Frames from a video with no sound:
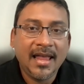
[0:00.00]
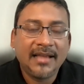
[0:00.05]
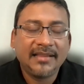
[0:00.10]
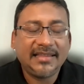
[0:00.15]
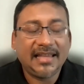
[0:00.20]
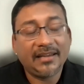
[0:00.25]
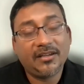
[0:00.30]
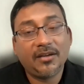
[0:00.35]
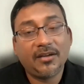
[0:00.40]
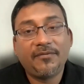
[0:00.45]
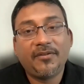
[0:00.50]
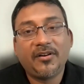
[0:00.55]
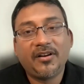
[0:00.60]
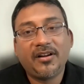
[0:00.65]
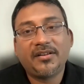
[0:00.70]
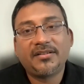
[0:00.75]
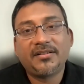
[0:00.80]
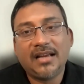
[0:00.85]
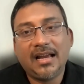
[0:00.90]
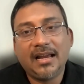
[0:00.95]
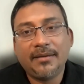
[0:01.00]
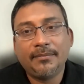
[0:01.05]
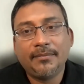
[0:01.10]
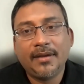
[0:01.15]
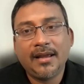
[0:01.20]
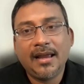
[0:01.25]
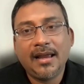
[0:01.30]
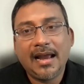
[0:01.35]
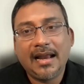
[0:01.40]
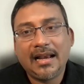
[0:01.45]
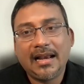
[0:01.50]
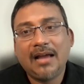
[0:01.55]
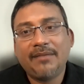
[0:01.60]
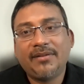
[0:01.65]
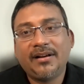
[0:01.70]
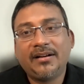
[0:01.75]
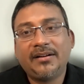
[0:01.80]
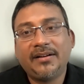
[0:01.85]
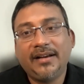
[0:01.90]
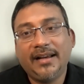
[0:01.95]
Thank you for your time and have
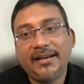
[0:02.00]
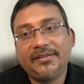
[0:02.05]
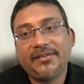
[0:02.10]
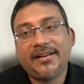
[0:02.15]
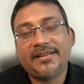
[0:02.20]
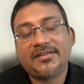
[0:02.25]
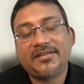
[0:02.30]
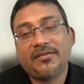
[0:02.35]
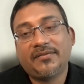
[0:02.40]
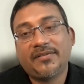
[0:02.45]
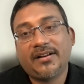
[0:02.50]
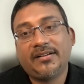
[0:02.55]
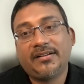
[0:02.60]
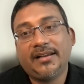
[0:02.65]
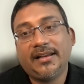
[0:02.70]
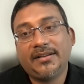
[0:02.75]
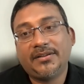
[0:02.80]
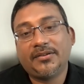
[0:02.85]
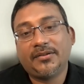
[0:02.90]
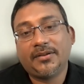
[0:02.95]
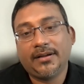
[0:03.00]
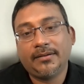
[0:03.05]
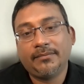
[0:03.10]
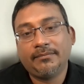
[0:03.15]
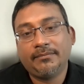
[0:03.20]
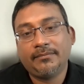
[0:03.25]
a great rest of your day today.